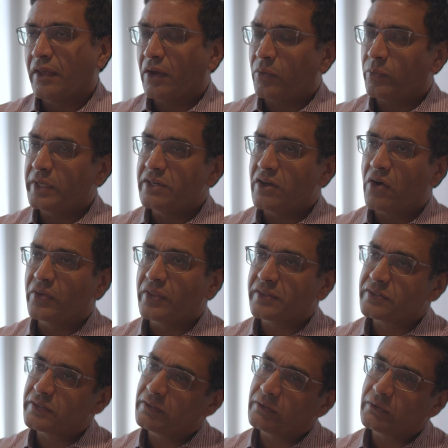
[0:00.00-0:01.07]
We know that
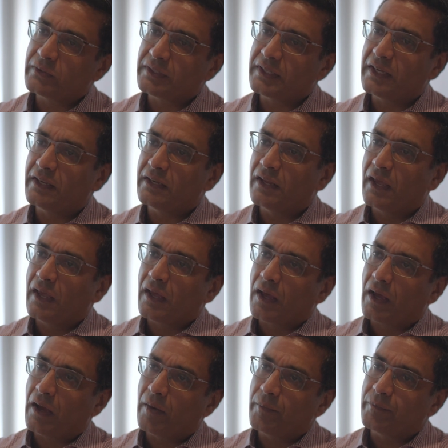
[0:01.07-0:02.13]
synuclein
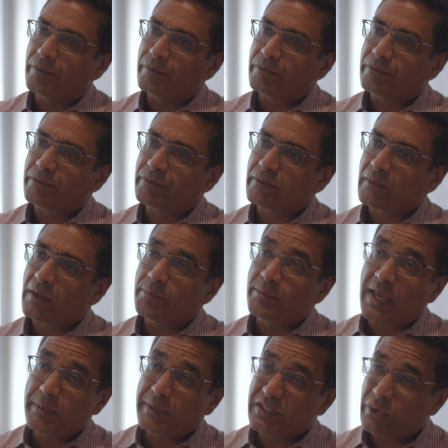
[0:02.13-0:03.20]

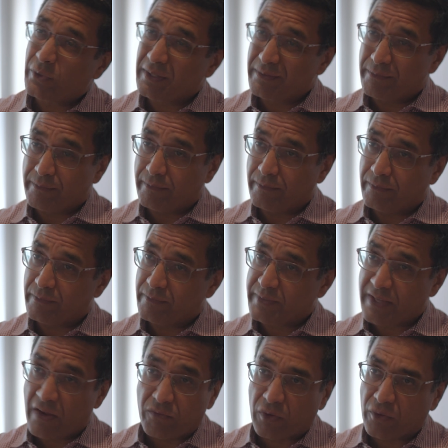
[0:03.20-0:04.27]
may be doing
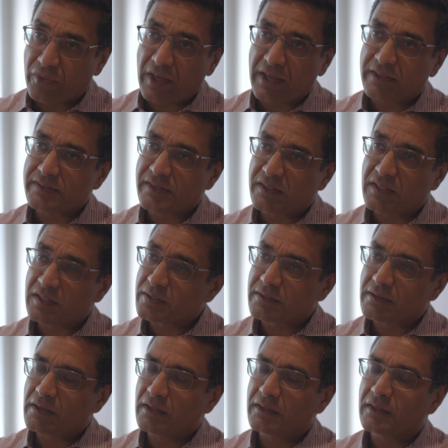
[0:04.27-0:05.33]
several things in
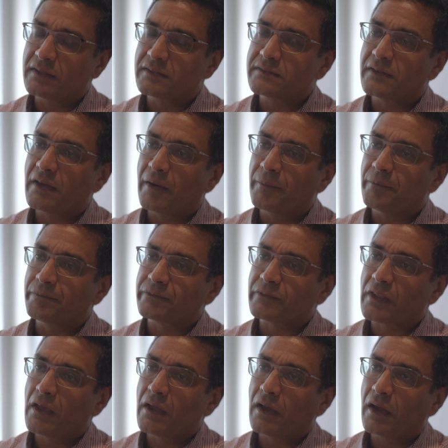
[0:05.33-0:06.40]
this
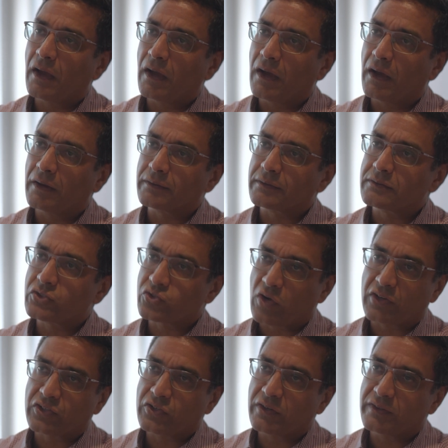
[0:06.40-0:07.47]

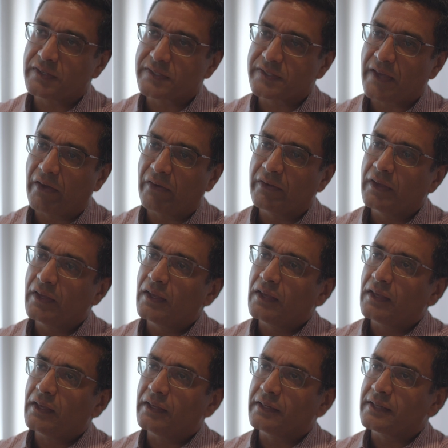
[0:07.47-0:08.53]
structure in the cell.
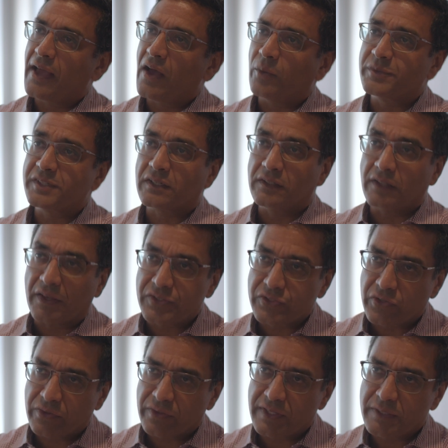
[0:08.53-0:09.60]
It helps
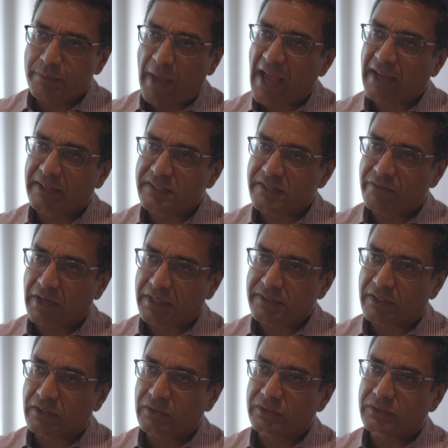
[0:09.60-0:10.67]
cluster these packets of
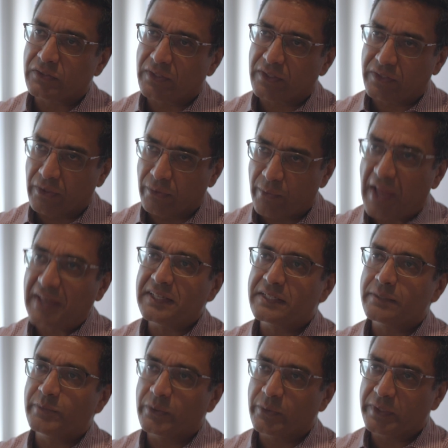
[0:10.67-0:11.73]
vesicles so that they're ready
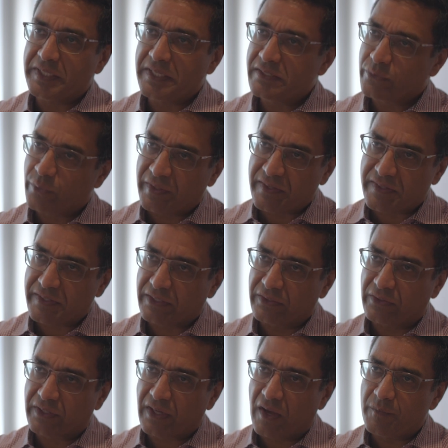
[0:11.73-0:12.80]
to be released when the
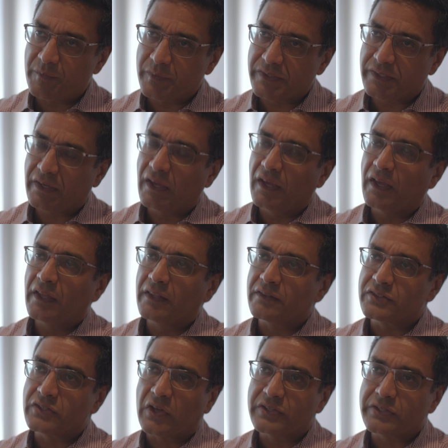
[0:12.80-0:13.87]
signal comes.
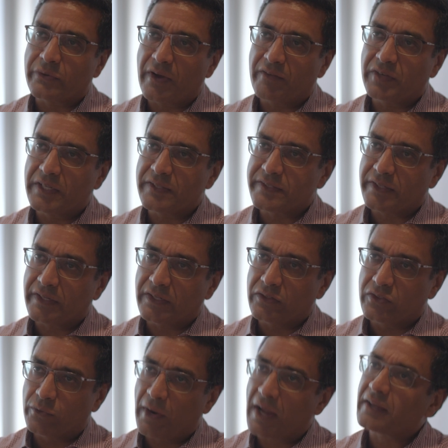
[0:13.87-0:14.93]
There's also evidence that it
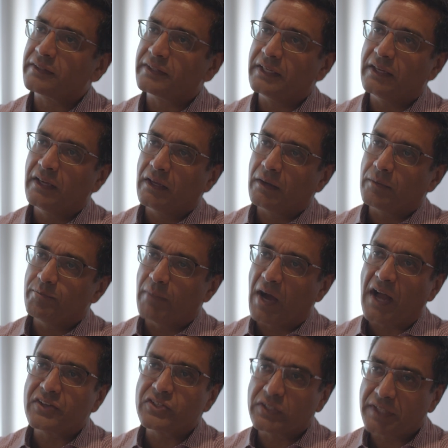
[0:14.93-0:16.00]
directly
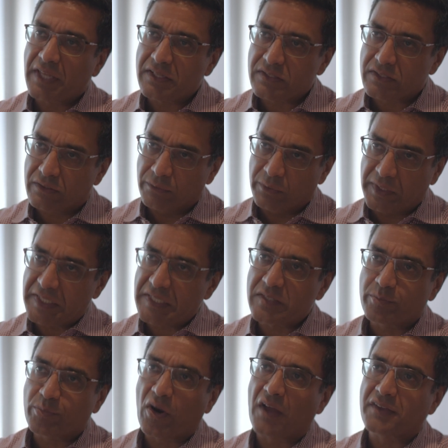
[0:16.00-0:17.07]
modulates the release
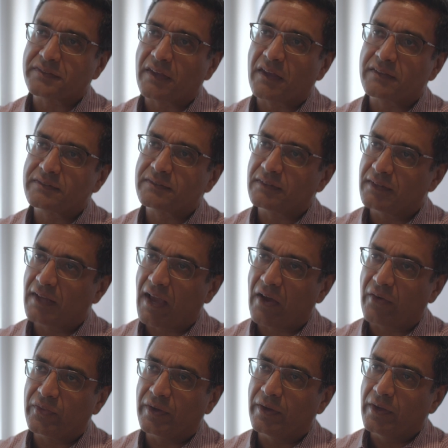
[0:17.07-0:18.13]
process and
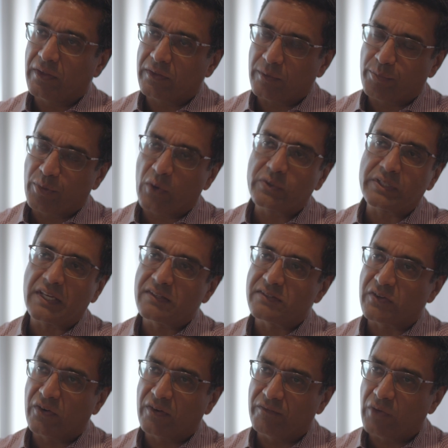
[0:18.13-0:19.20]
how the proteins
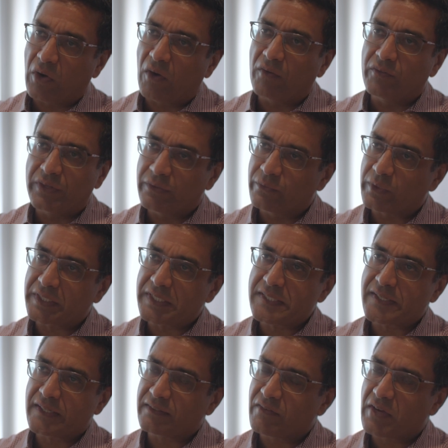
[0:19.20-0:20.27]
that are involved in
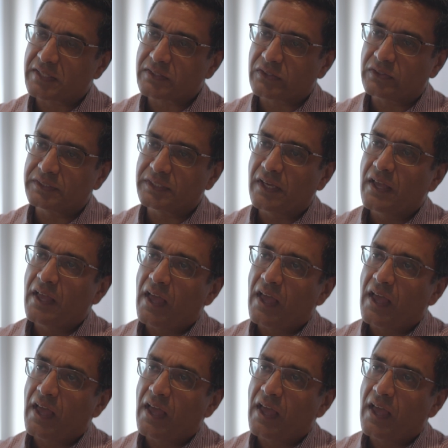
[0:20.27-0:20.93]
releasing the vesicles.